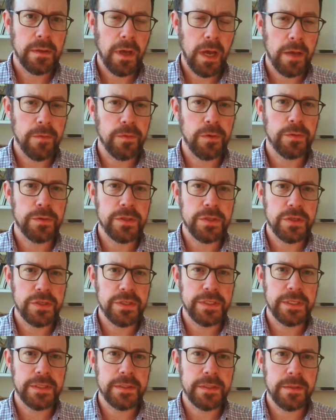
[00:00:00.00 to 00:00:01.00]
high voltage
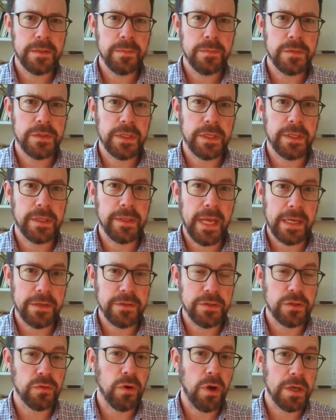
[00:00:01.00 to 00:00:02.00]
system to
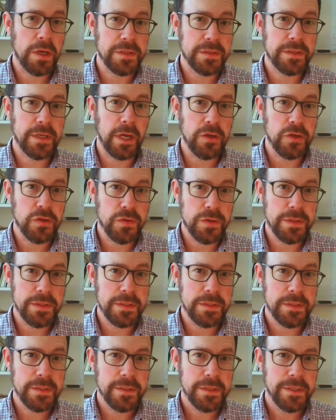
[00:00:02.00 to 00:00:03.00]
connect across
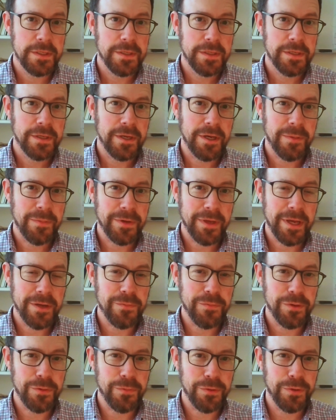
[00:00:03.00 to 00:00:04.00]
countries. Um,
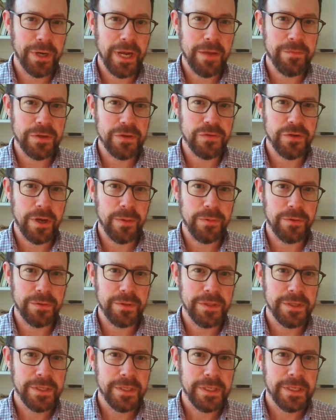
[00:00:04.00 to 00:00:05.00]
again, we're having
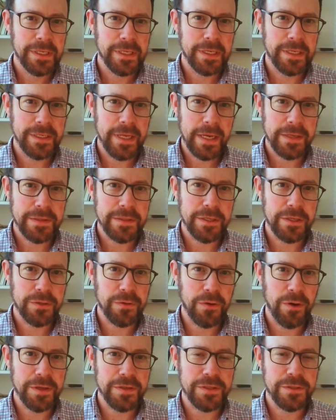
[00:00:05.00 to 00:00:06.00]
trouble connecting
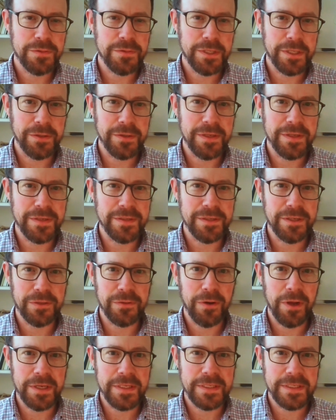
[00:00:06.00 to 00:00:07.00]
across utilities and
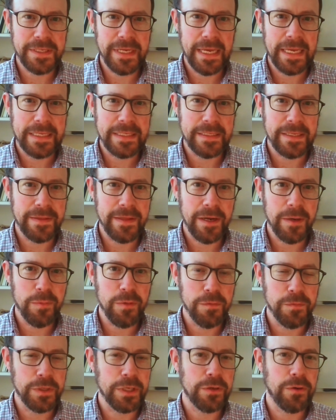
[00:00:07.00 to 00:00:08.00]
across states, and they're
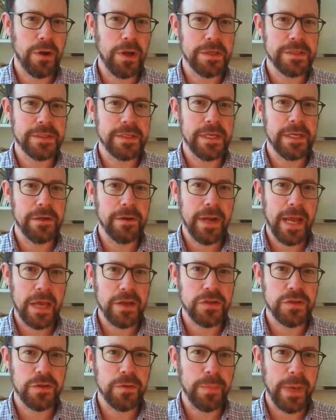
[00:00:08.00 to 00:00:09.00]
moving across
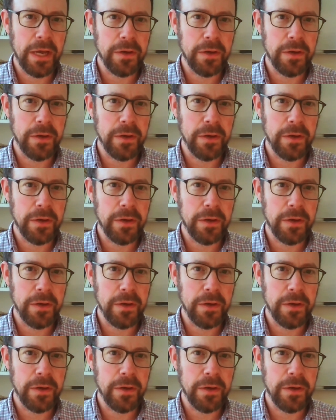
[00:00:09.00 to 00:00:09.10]
international